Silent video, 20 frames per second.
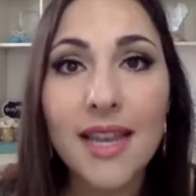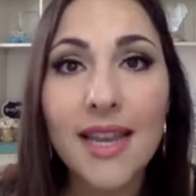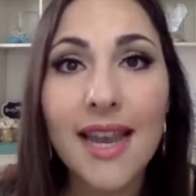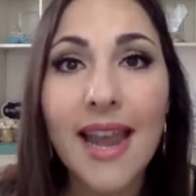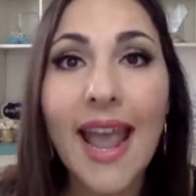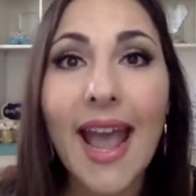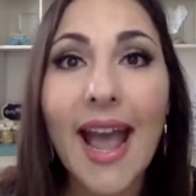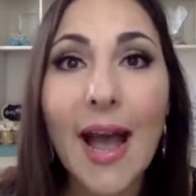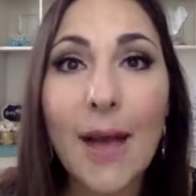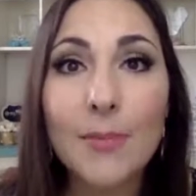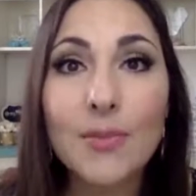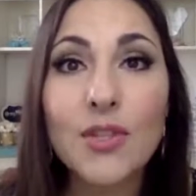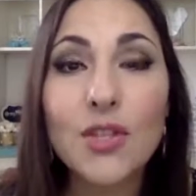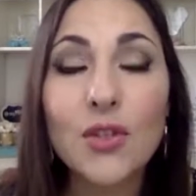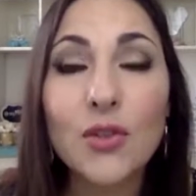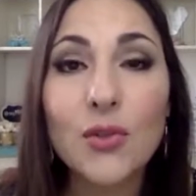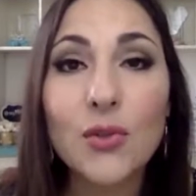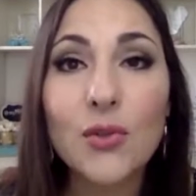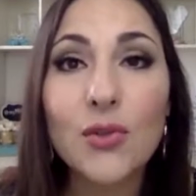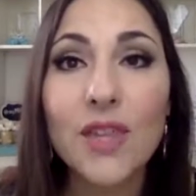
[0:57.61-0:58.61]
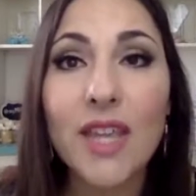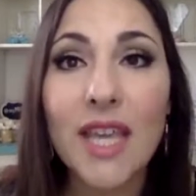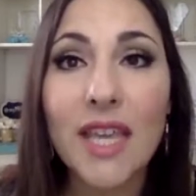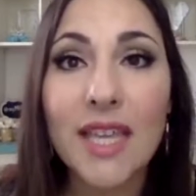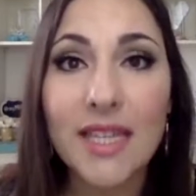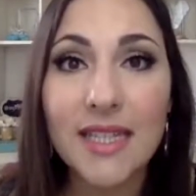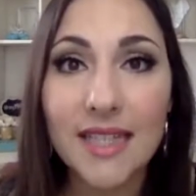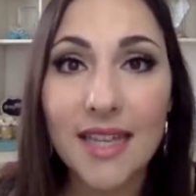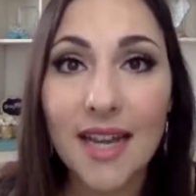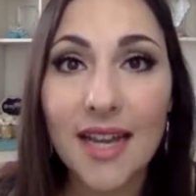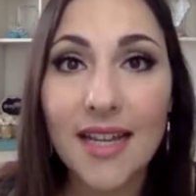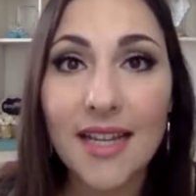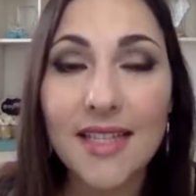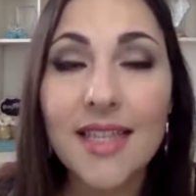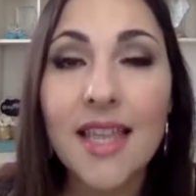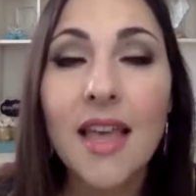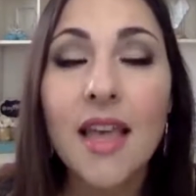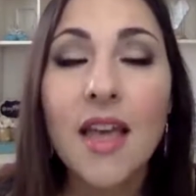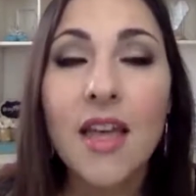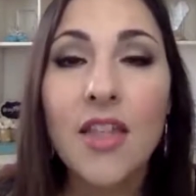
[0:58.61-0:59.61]
And it absolutely
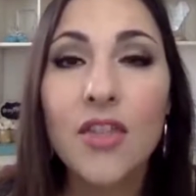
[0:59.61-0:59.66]
does.